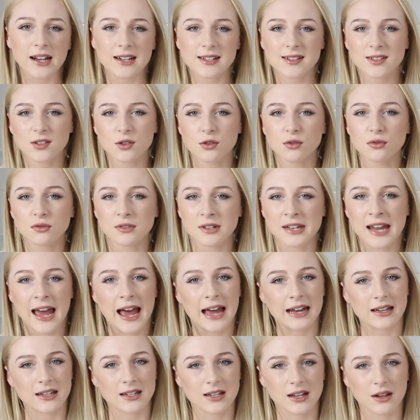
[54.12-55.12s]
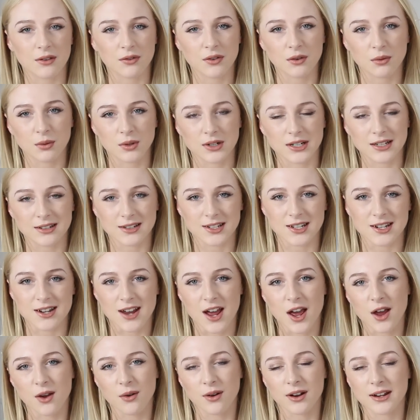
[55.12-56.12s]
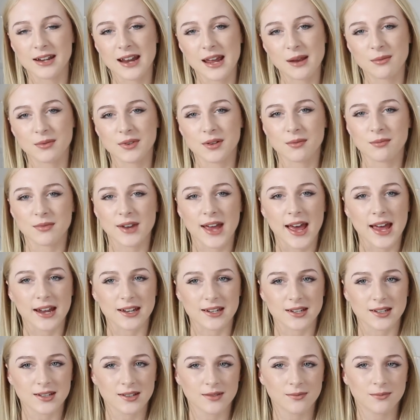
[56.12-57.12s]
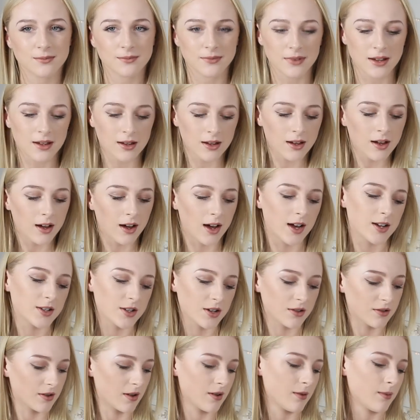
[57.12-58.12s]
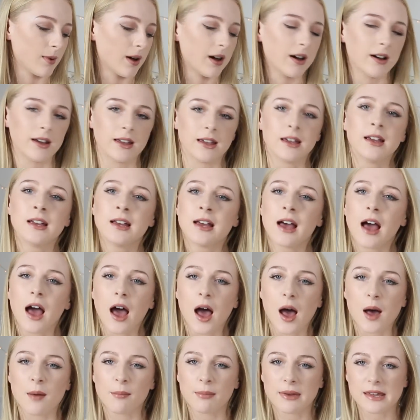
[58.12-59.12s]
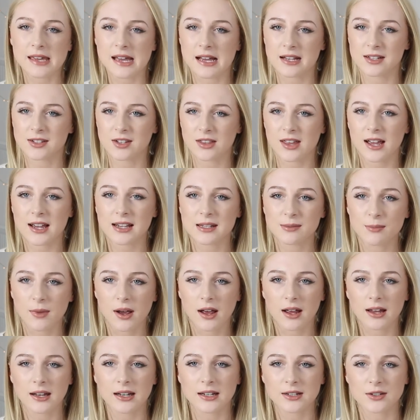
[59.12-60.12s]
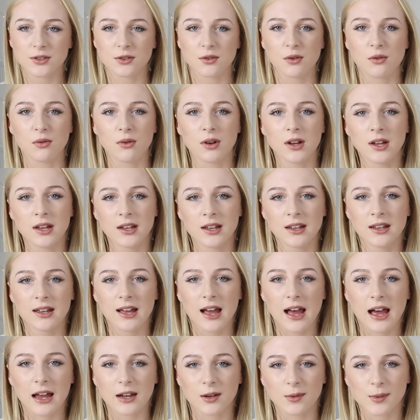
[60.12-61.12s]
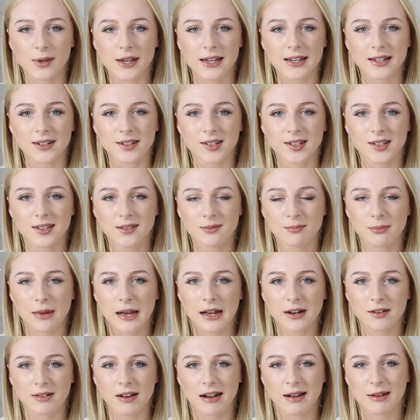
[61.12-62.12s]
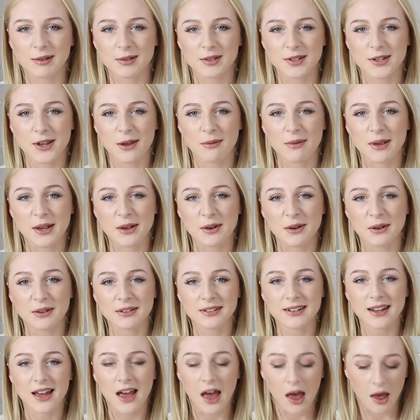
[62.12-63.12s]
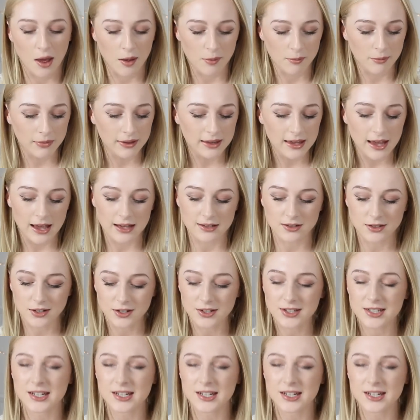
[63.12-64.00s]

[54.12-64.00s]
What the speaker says: he's called Ned, if you wanted to know. I named him Ned, I don't know why, but yeah, so that is my little Halloween background going on. But yeah, so